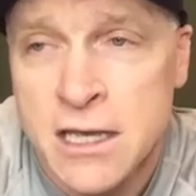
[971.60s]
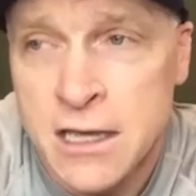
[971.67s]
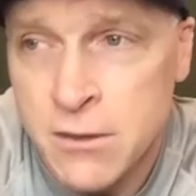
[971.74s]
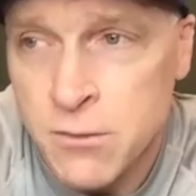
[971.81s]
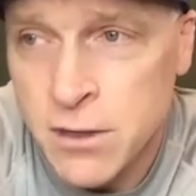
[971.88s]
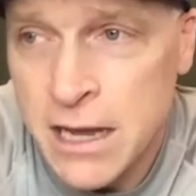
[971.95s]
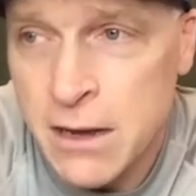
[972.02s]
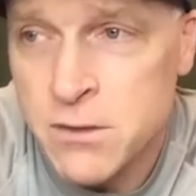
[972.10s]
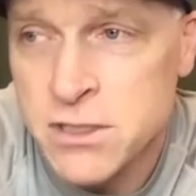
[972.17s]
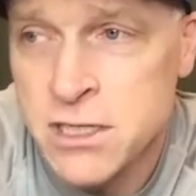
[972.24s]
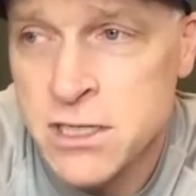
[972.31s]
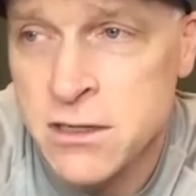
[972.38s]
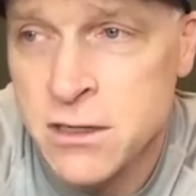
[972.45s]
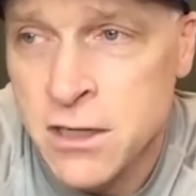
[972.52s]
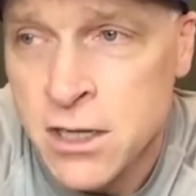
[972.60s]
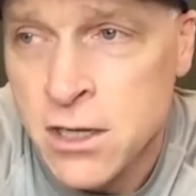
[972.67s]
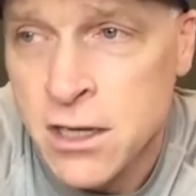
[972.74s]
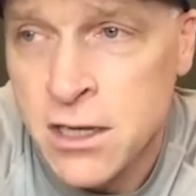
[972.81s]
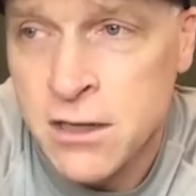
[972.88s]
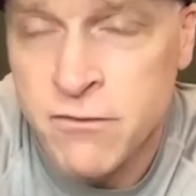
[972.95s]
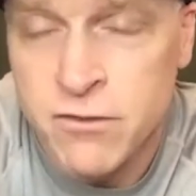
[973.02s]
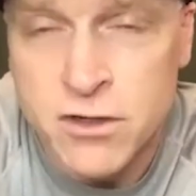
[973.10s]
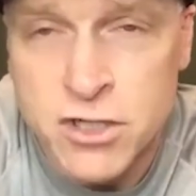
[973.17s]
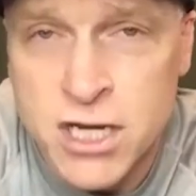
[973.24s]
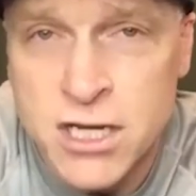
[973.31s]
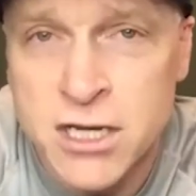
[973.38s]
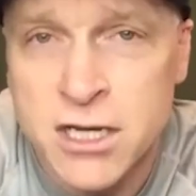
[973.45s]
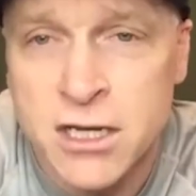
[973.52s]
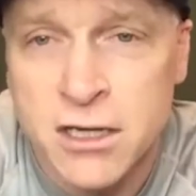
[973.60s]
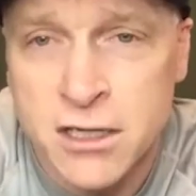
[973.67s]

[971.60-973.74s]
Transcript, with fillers: when I was in, in Virginia,